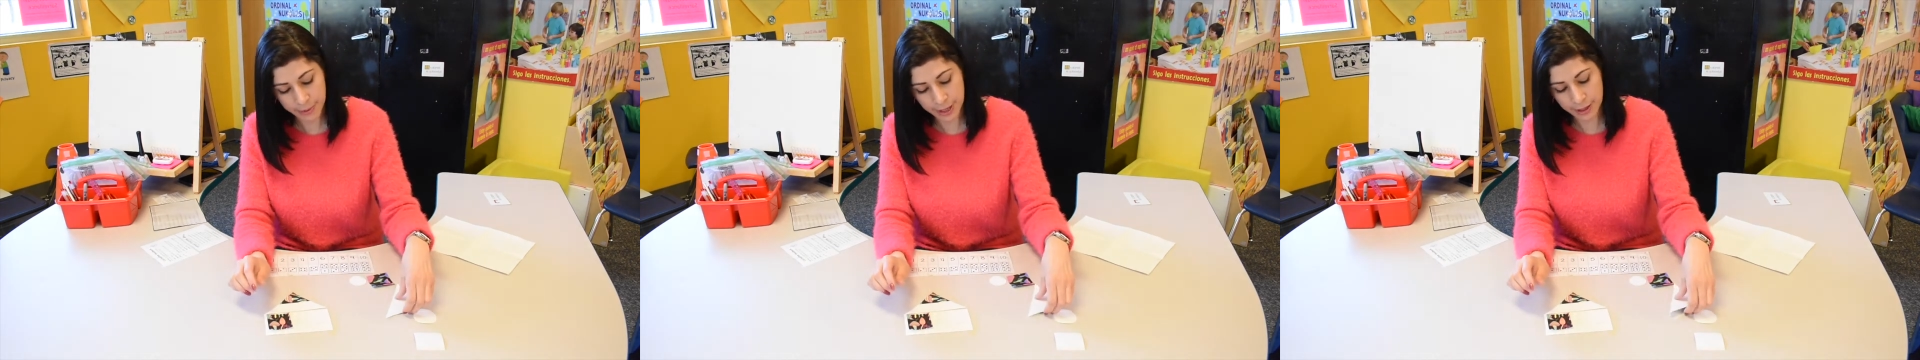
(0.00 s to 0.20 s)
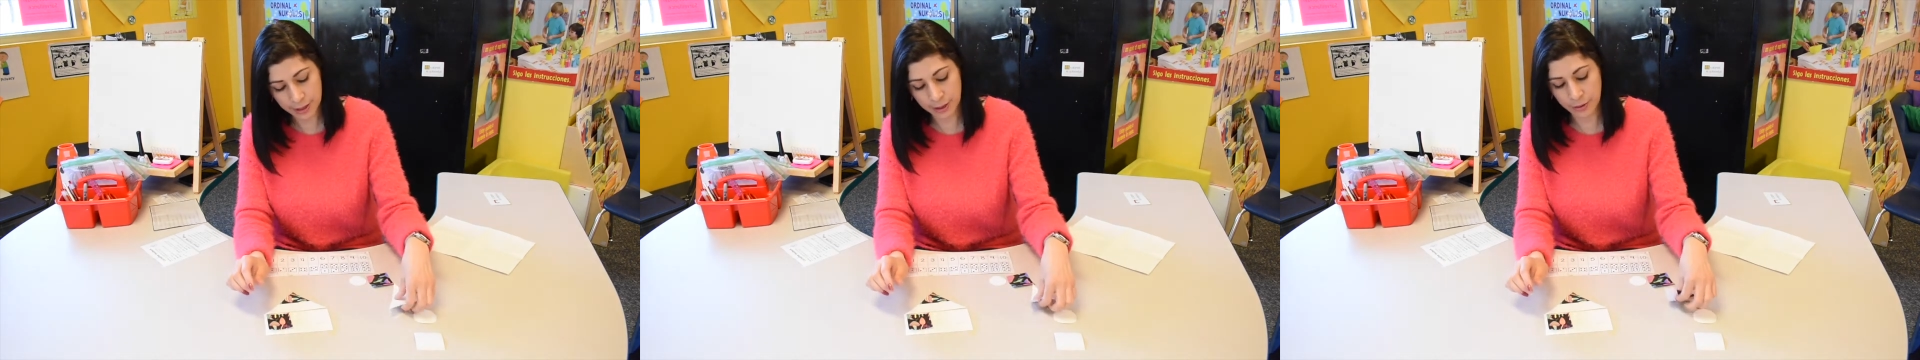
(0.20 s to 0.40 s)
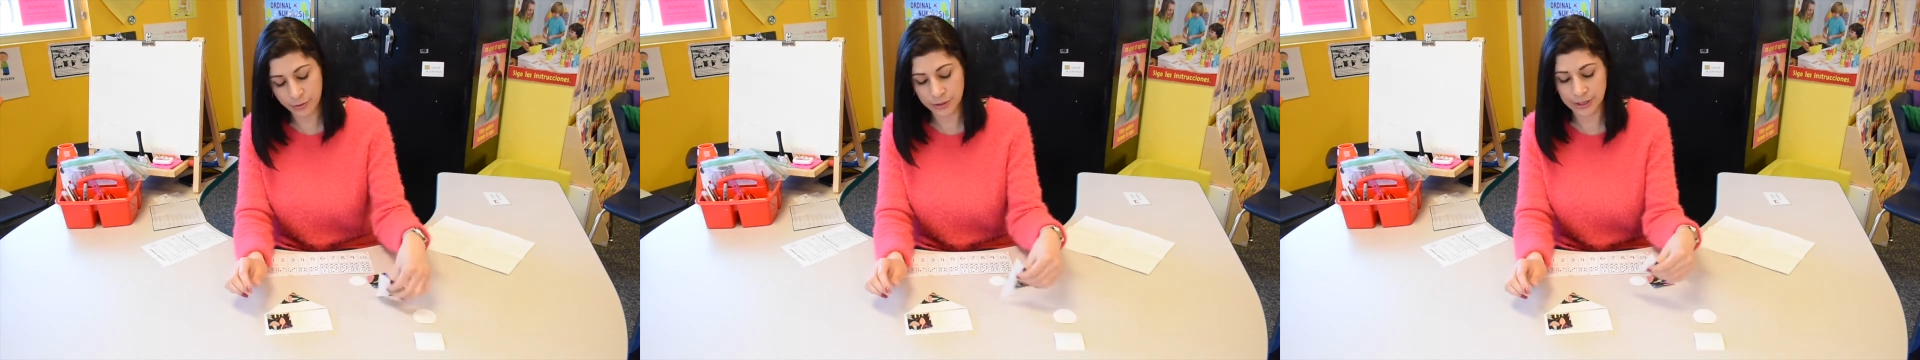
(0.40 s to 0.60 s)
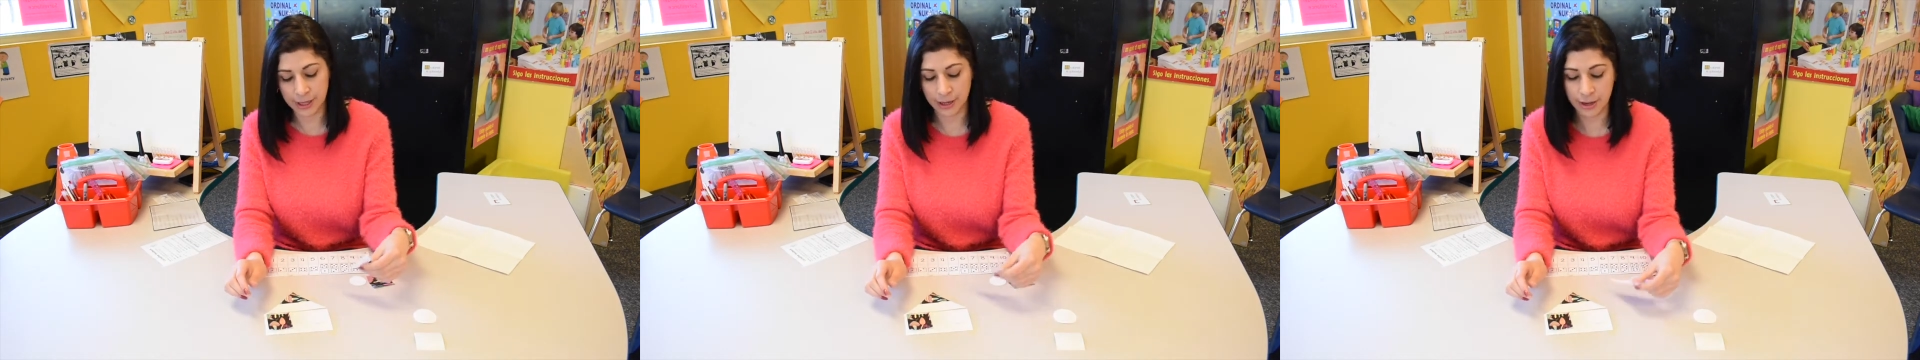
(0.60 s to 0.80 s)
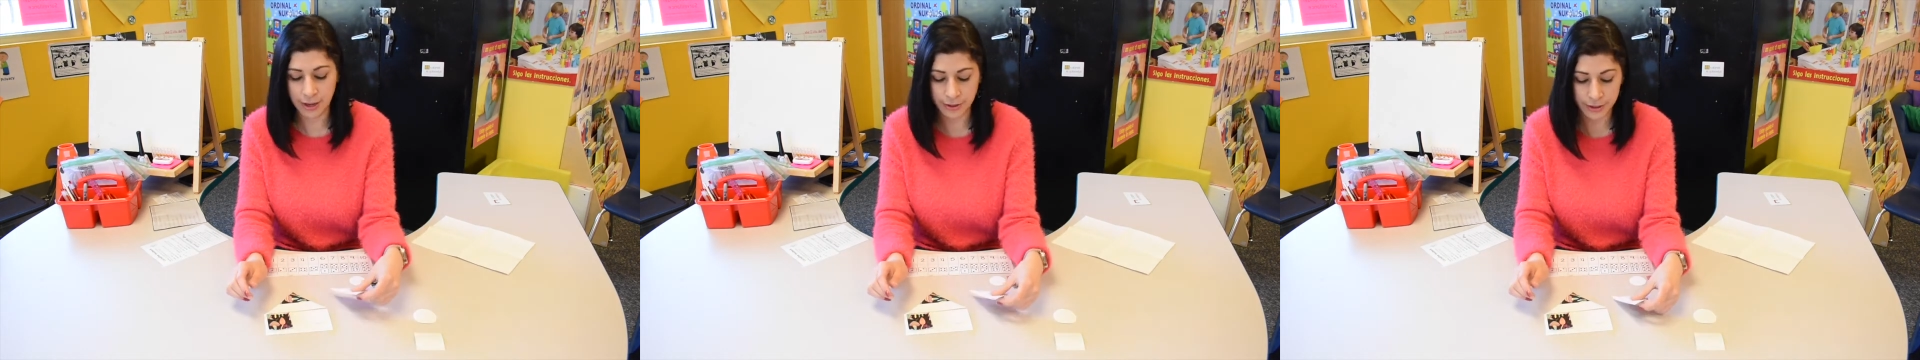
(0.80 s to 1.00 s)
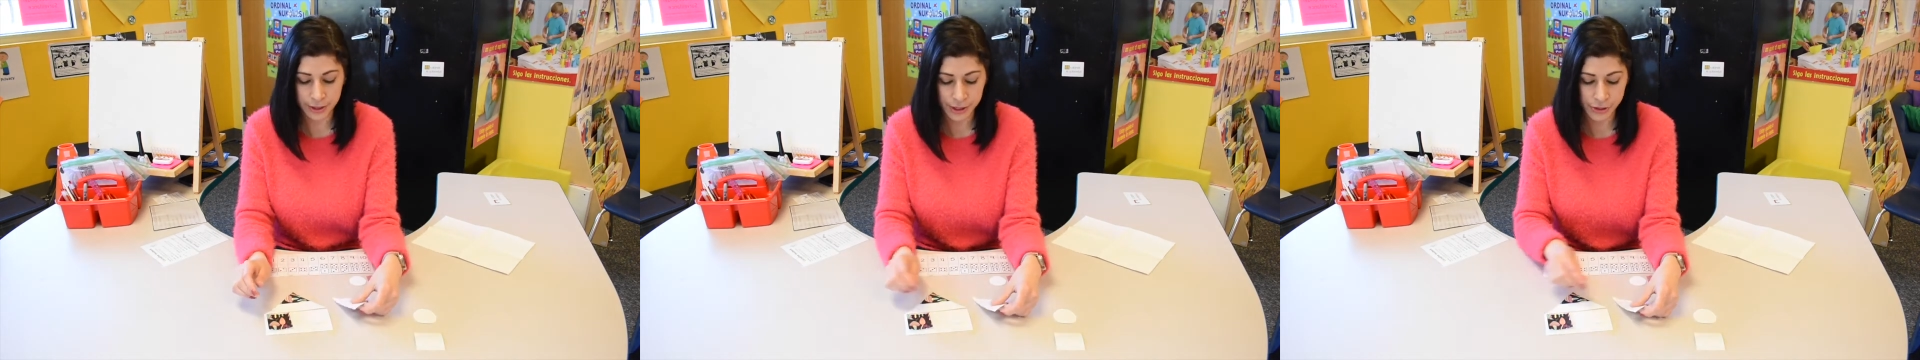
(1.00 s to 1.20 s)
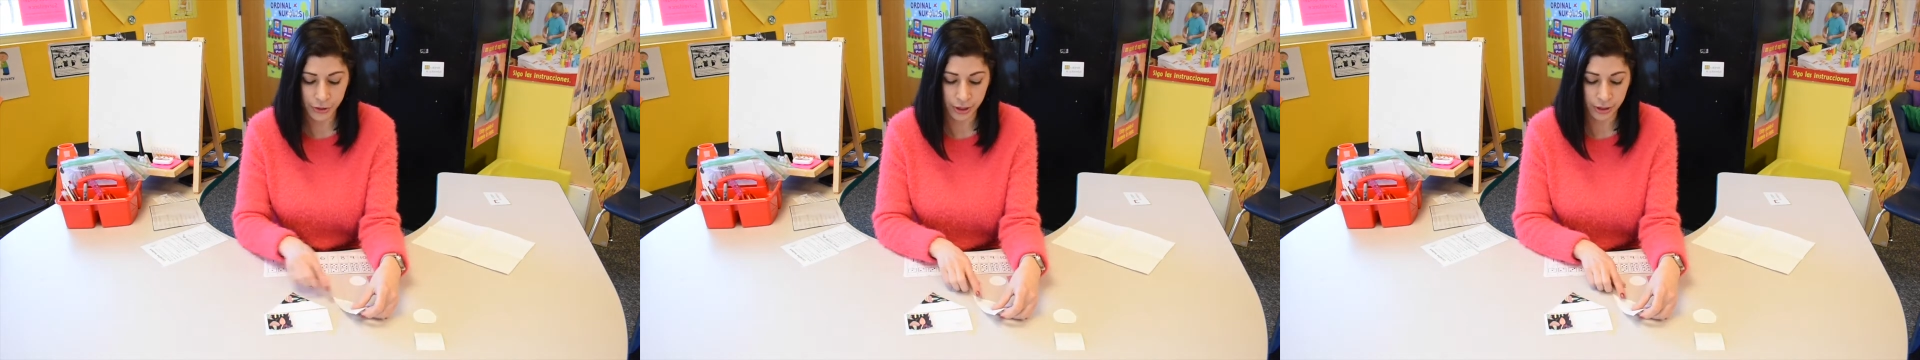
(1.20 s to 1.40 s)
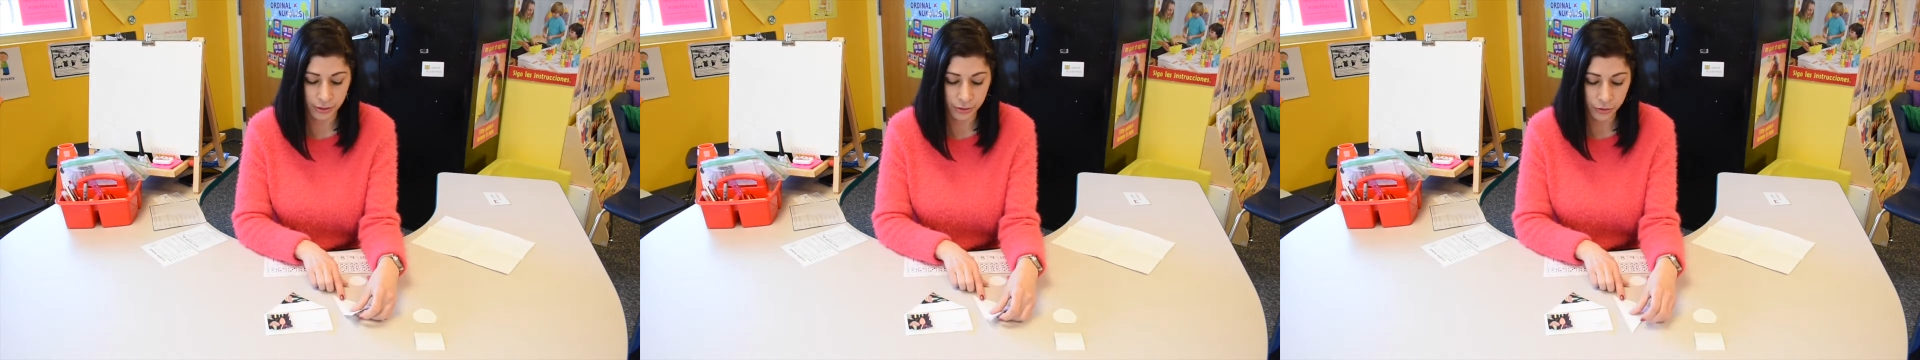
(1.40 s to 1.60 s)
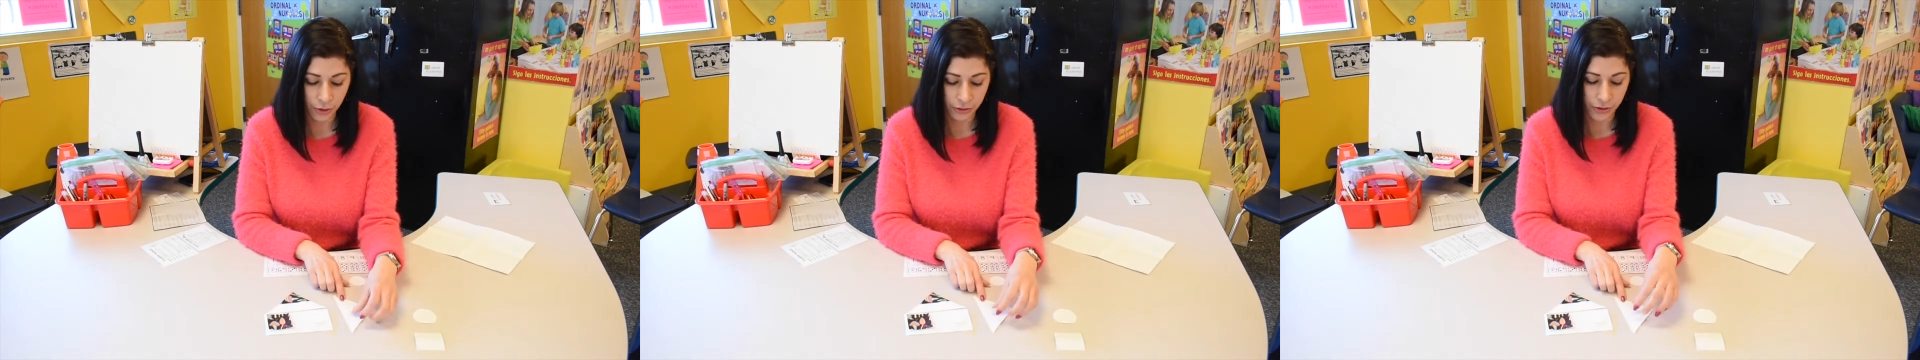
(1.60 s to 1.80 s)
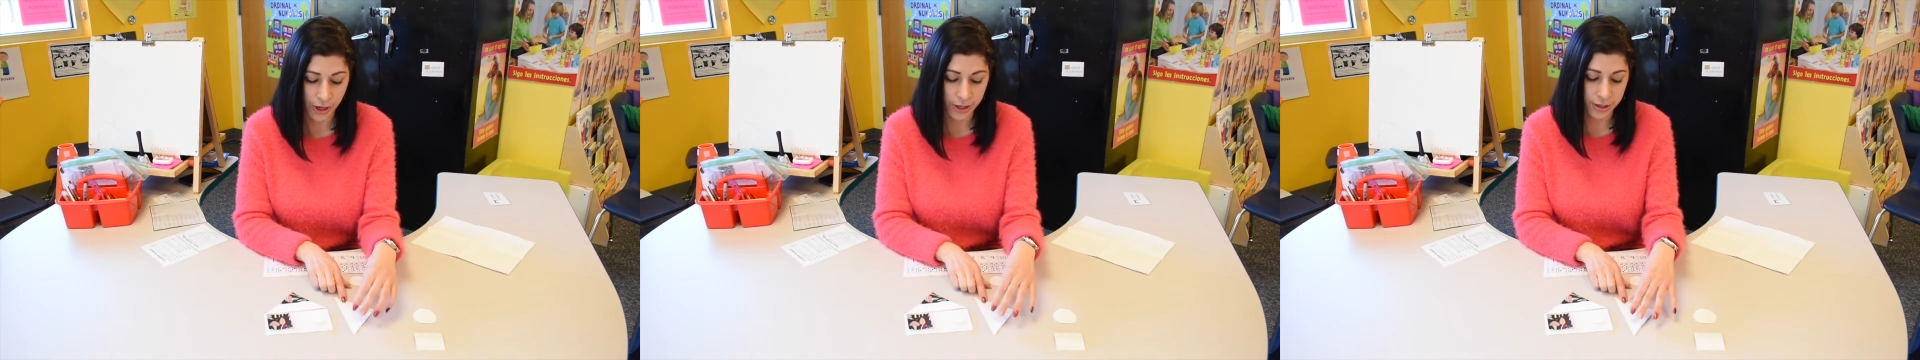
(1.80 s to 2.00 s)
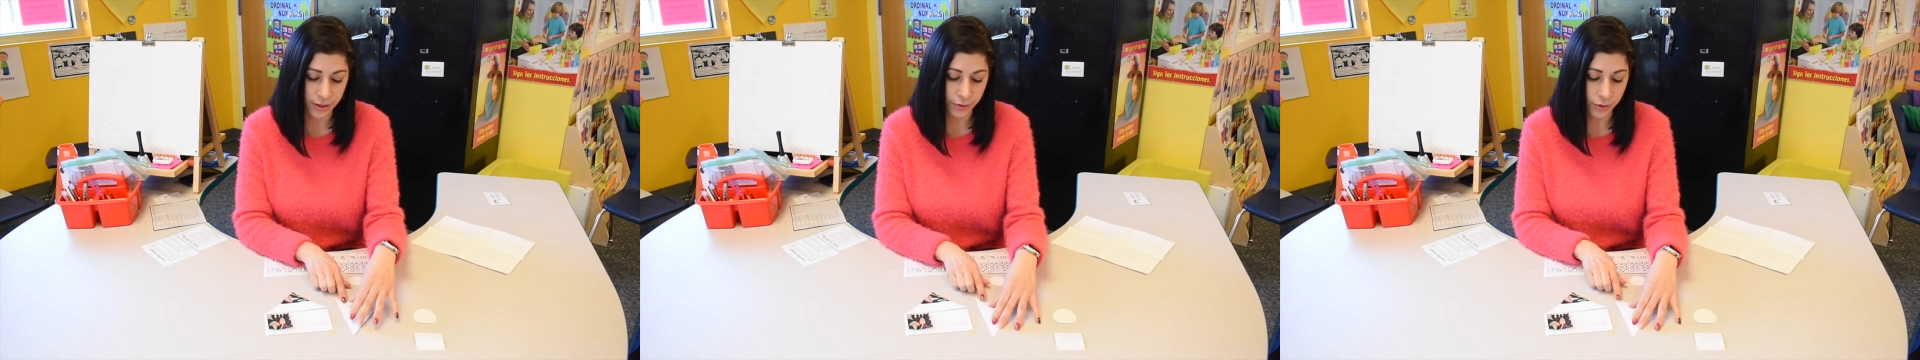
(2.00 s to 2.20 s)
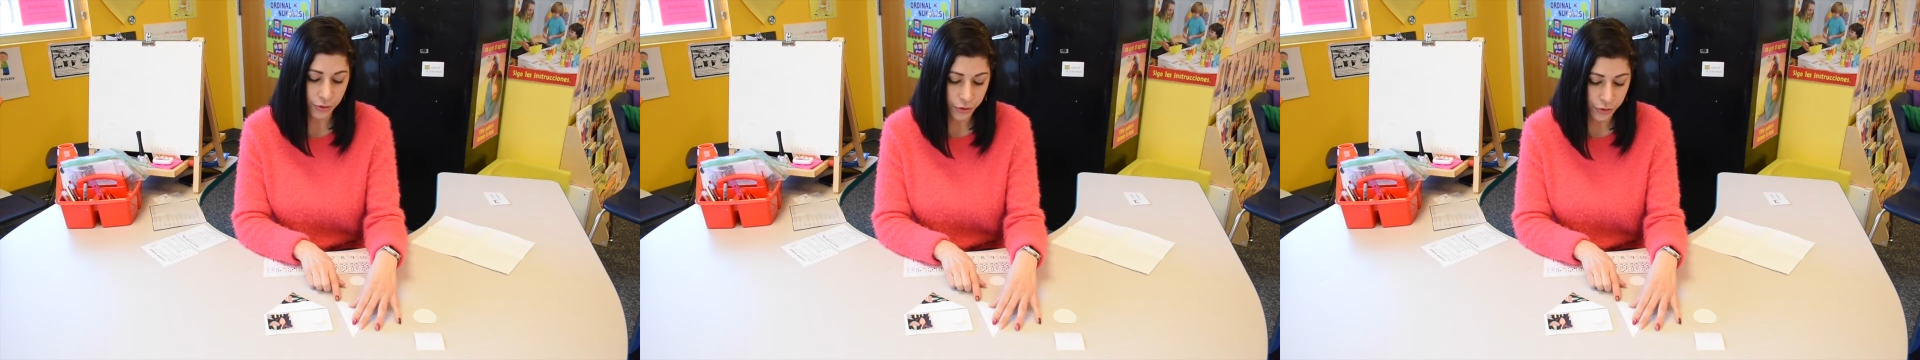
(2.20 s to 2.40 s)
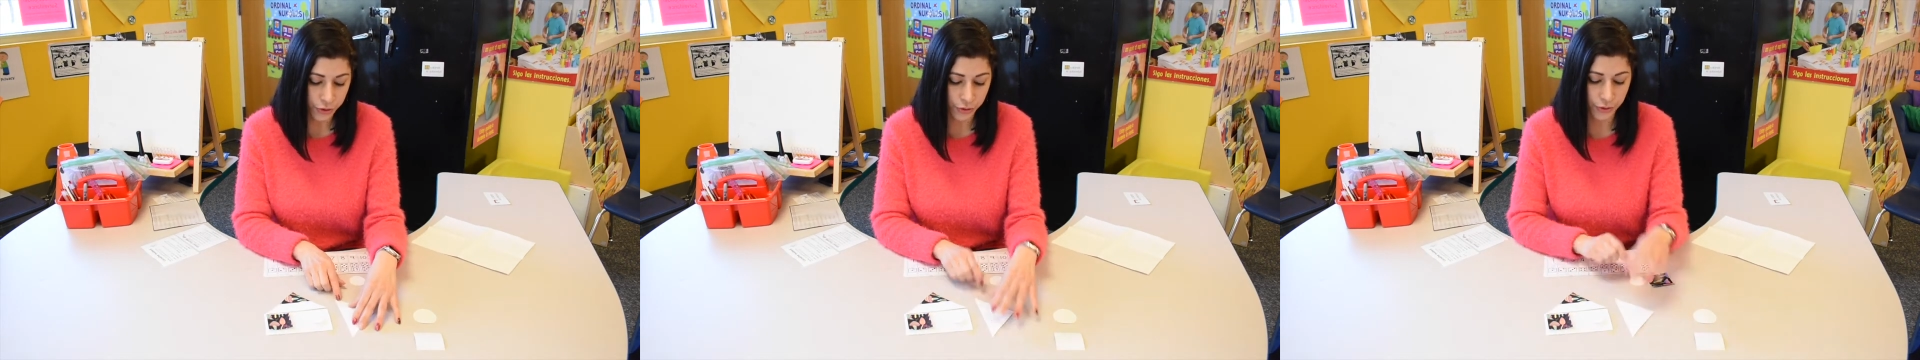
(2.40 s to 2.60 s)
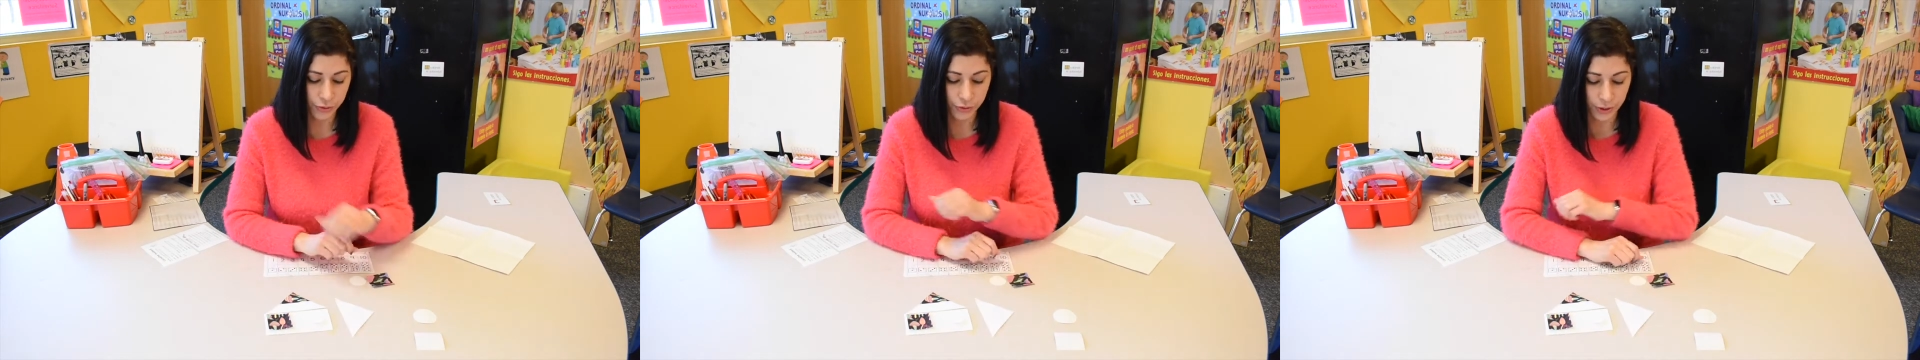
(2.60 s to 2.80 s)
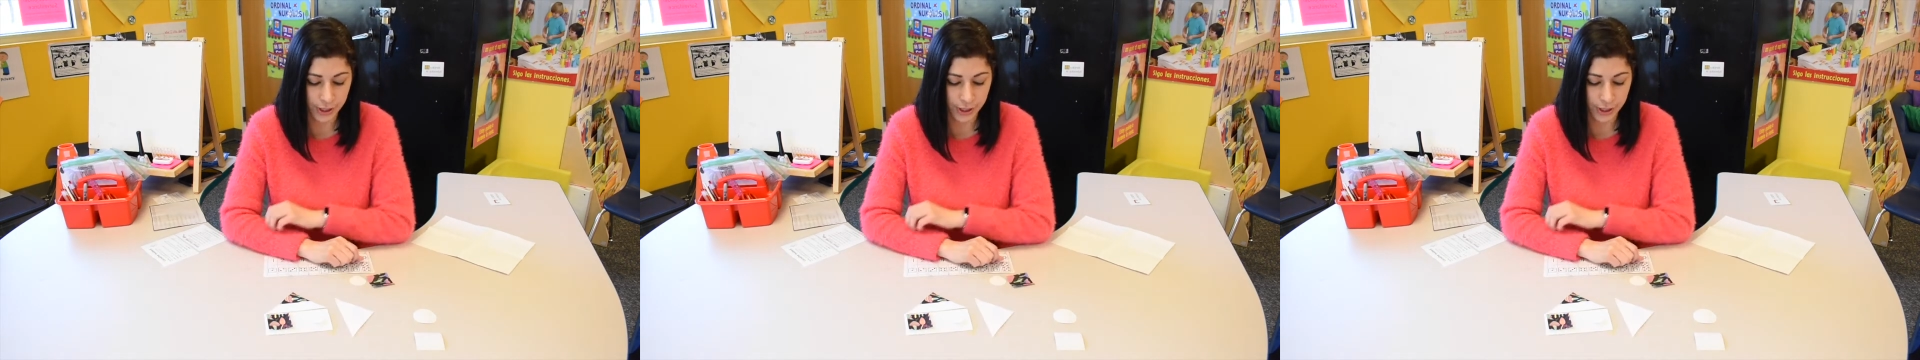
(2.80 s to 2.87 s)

I can use another triangle to do